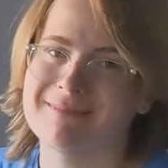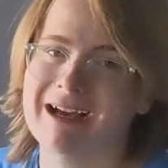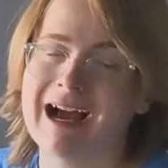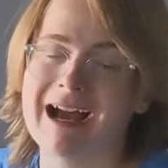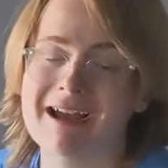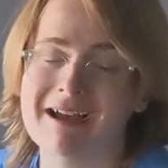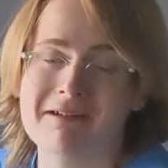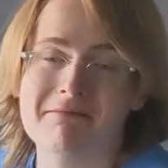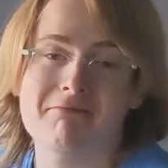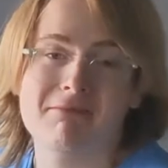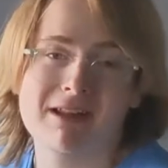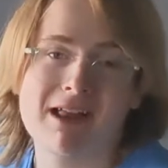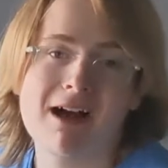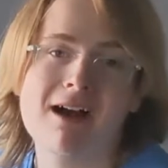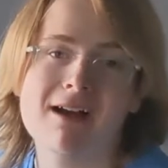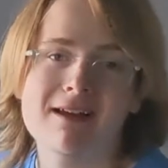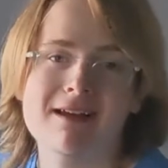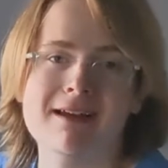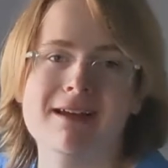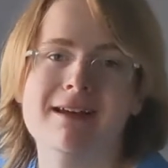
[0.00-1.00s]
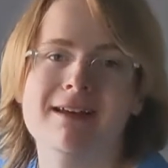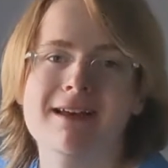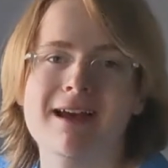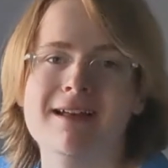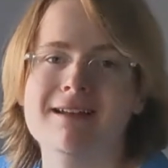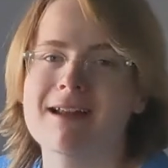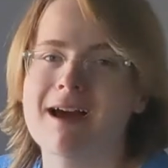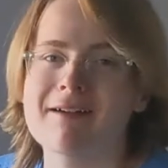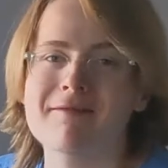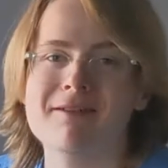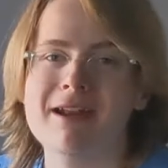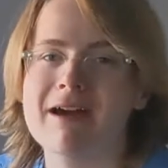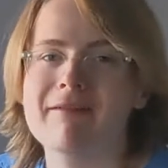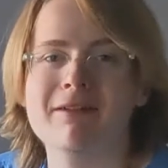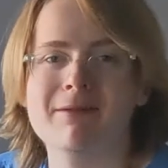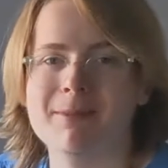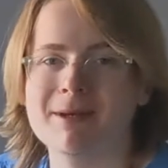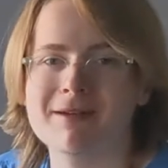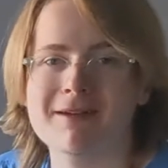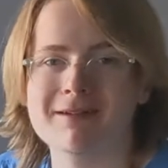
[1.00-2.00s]
I'm lying again. I've
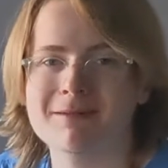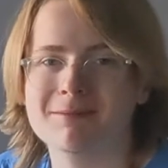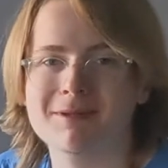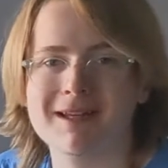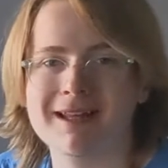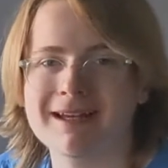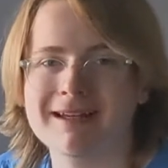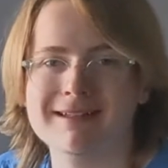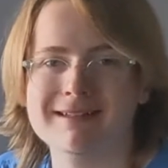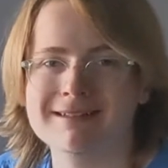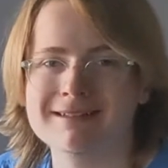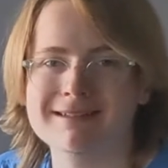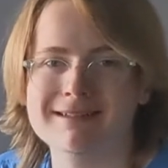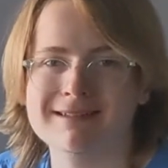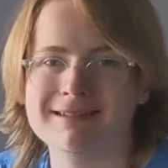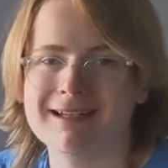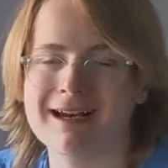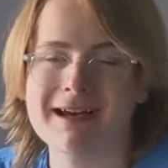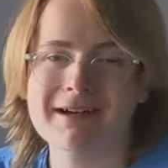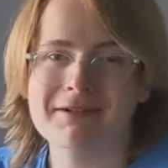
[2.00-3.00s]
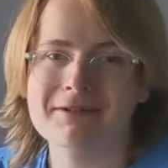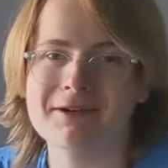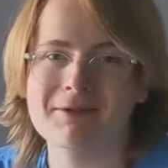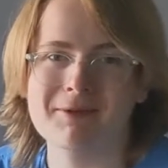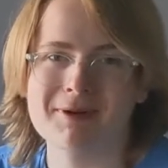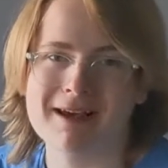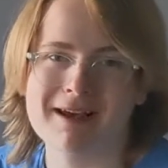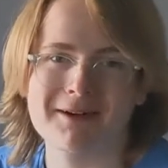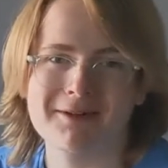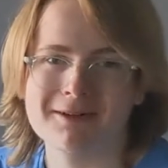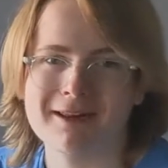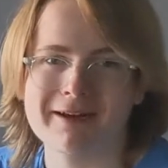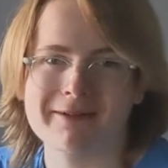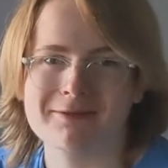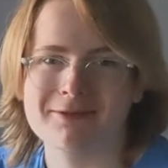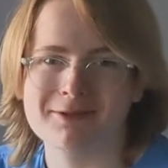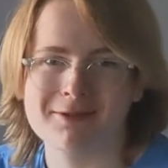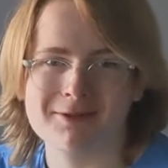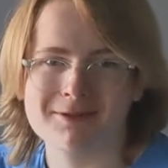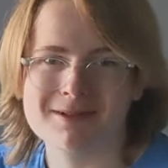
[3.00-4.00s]
never been on a plane. I don't know what airline
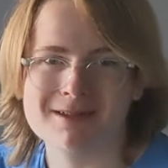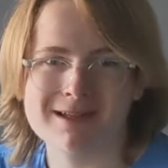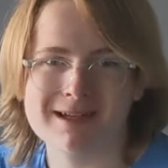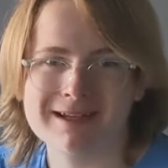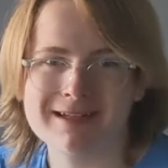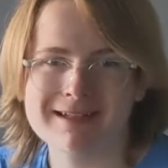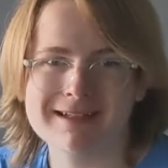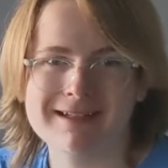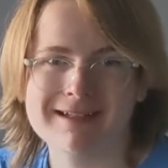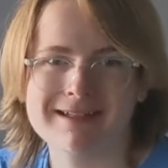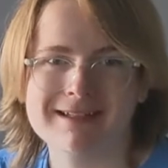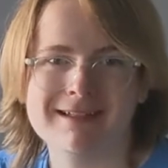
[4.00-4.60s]
food's like.